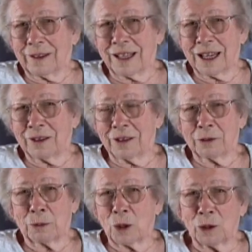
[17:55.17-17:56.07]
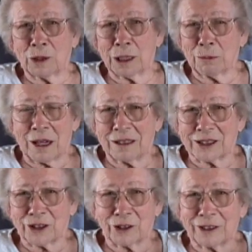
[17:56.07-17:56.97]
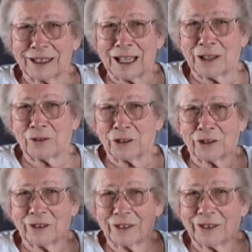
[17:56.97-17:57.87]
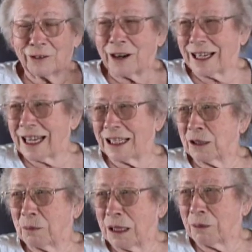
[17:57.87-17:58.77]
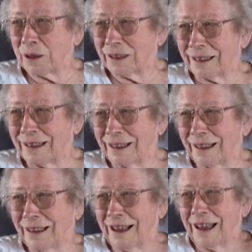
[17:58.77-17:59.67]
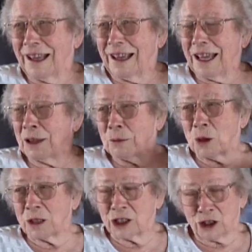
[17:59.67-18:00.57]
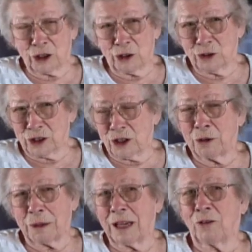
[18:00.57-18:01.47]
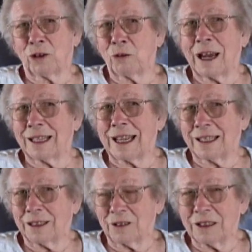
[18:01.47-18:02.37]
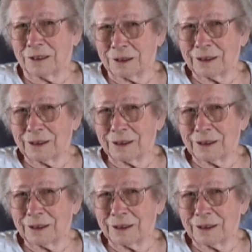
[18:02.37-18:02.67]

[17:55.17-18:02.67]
they the bowling balls are cut for right-handed people, and the bowling shoes are made for right-handed,